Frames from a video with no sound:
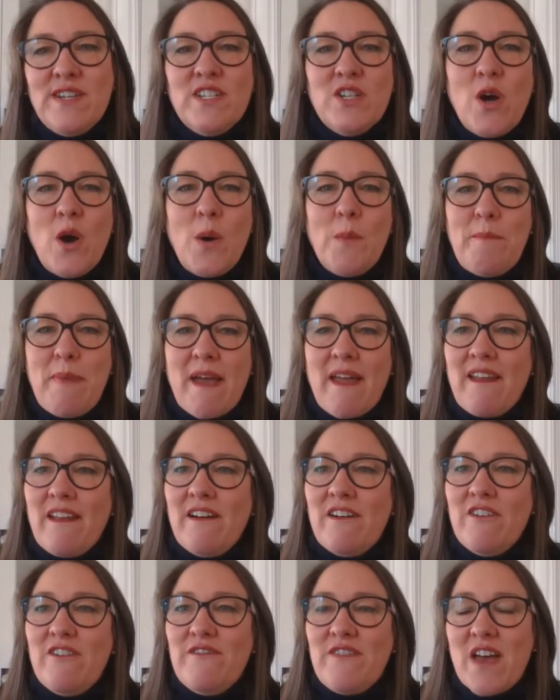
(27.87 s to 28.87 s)
top
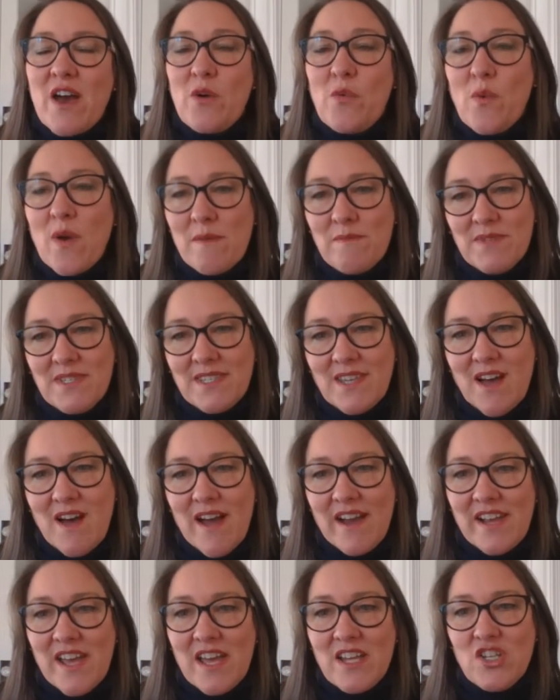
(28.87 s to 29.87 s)
banner of our
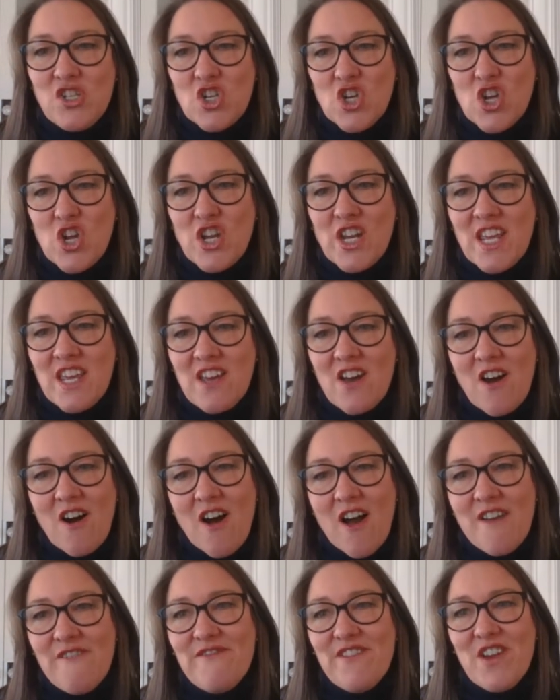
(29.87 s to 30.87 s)
website at
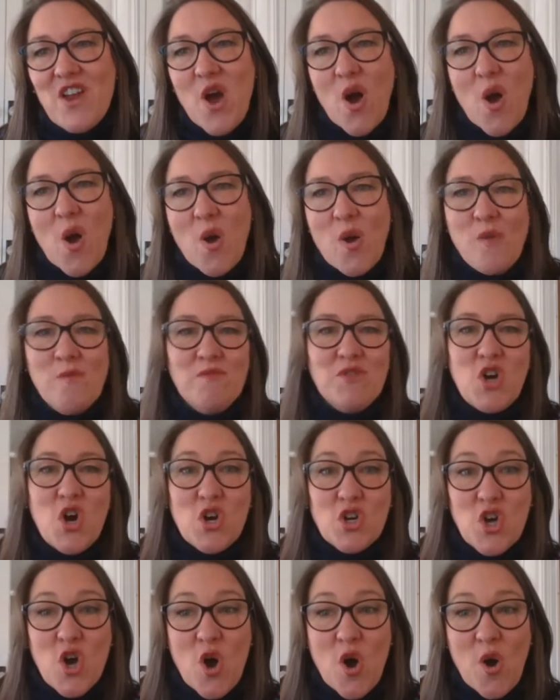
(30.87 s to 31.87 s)

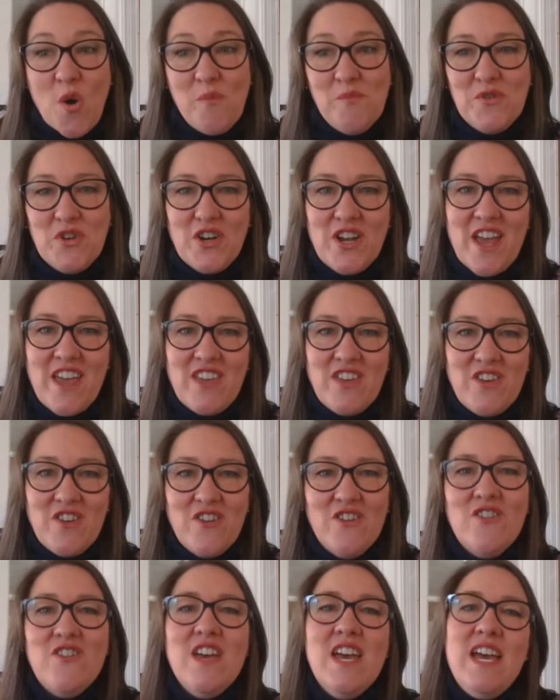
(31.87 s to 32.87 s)

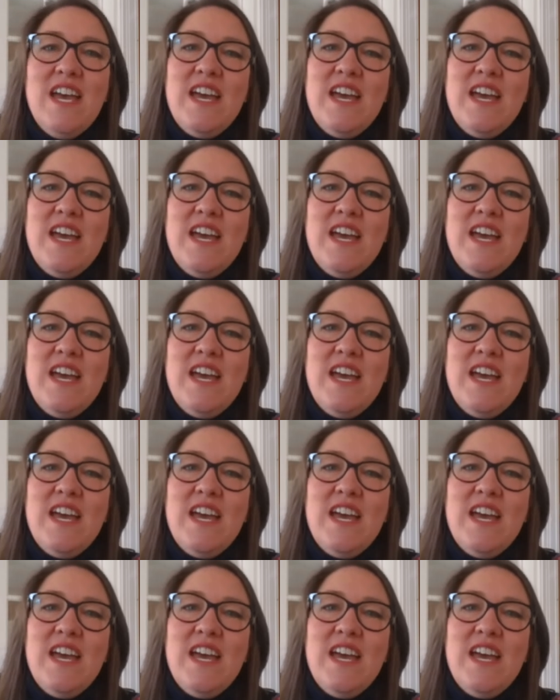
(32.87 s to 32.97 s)
journey-home.com.au,